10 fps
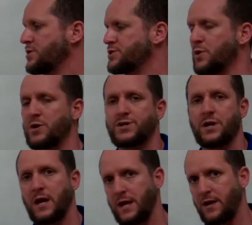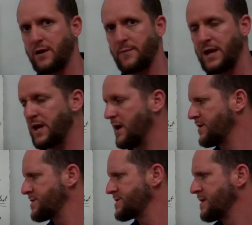Georgia, and there are many
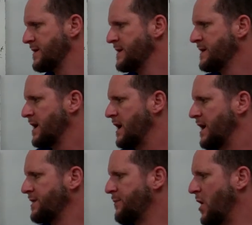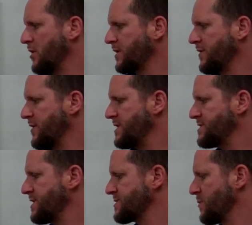others. The Balkan
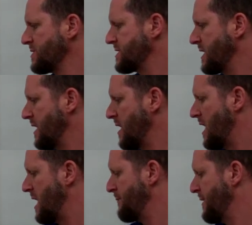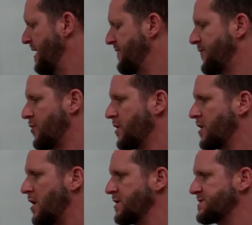region is once again a hotbed for
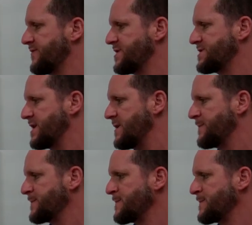controversy.